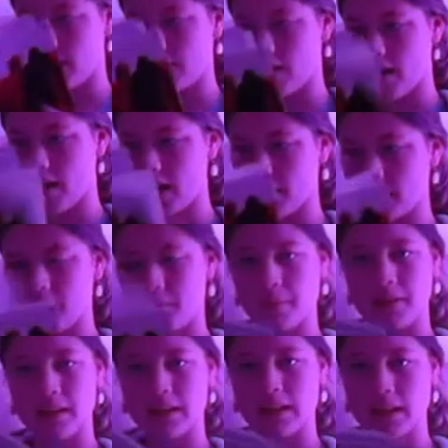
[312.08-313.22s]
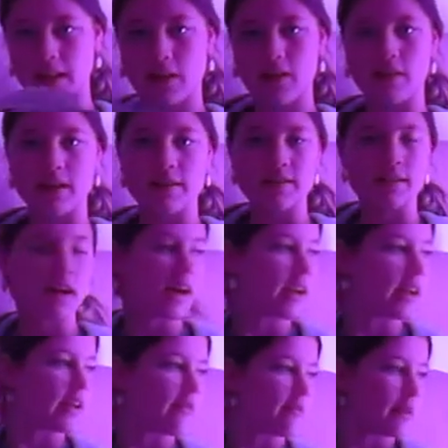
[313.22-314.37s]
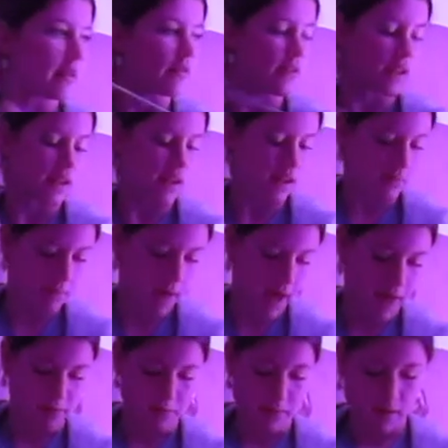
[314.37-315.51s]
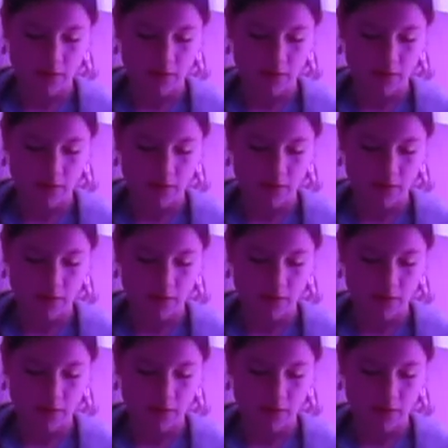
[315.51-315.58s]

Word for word: If I am completely honest, I've been really kind of bad with my